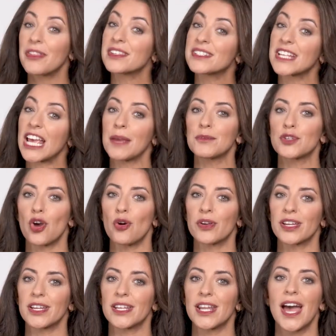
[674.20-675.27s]
the same
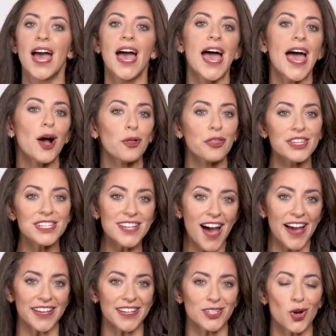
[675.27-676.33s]
token, healthy
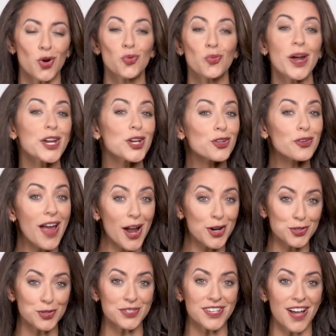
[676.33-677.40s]
diet, regular
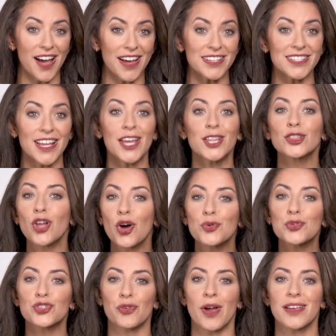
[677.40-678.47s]
exercise, and low
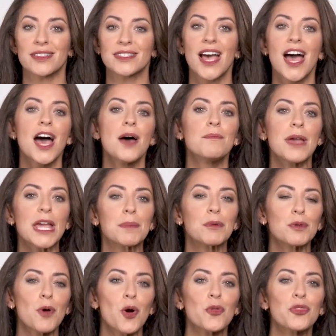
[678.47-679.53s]
stress may
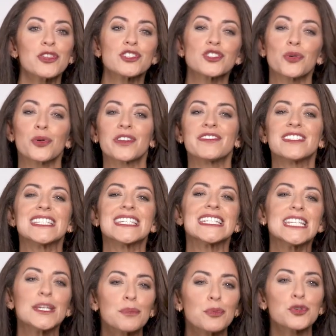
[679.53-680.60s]
promote the sort of
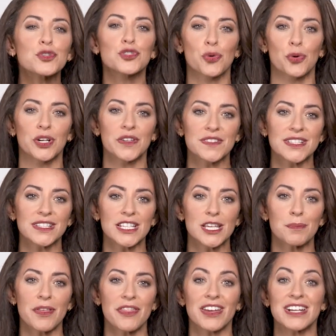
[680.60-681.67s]
deep restorative
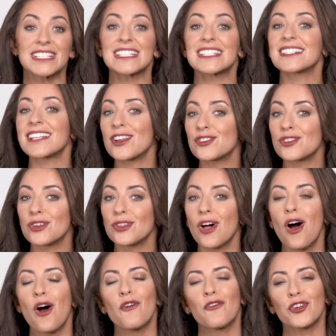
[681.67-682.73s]
sleep that is essential
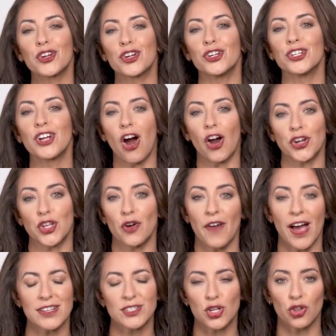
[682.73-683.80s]
for good
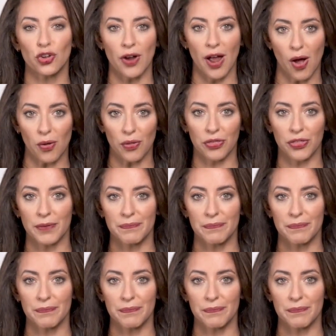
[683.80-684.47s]
cardiovascular health.